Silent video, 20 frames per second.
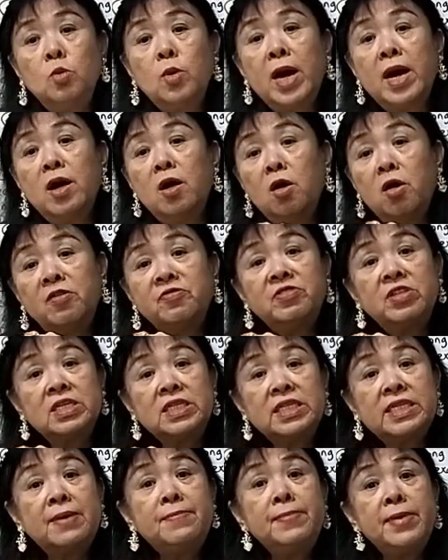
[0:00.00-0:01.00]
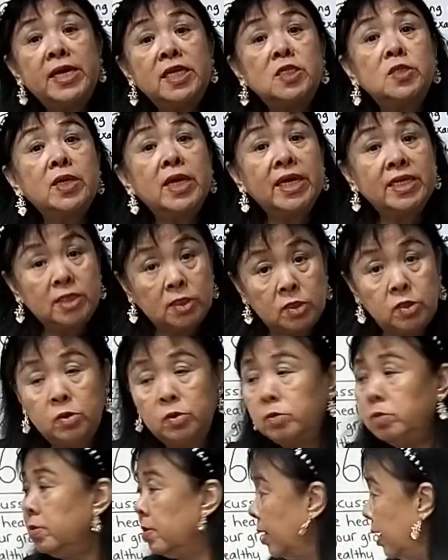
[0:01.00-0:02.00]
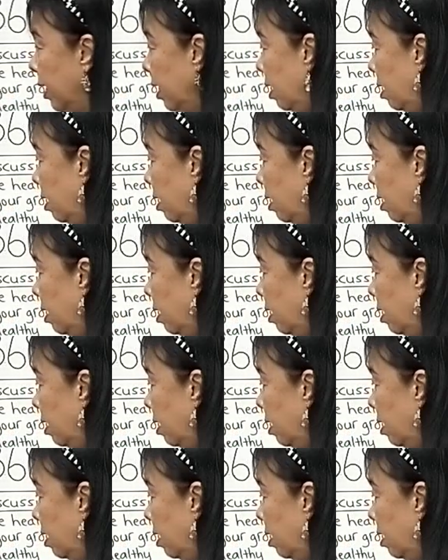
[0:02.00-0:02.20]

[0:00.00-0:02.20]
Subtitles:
who are of the same age as you.